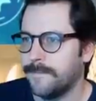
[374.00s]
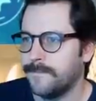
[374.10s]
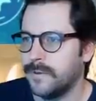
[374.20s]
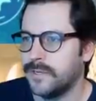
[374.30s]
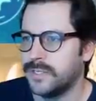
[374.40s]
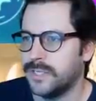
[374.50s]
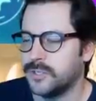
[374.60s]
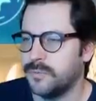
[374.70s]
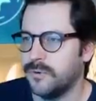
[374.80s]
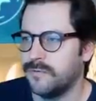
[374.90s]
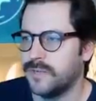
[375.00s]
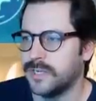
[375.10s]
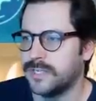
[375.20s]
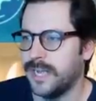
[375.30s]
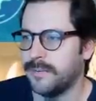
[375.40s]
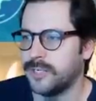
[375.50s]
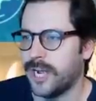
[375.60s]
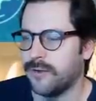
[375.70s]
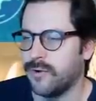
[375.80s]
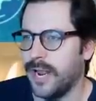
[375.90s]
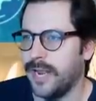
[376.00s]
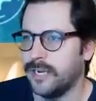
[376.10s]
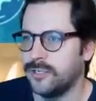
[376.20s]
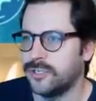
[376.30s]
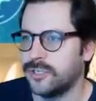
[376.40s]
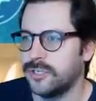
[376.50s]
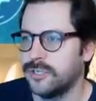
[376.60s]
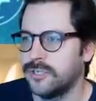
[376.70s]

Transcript: You can see this move does damage at range.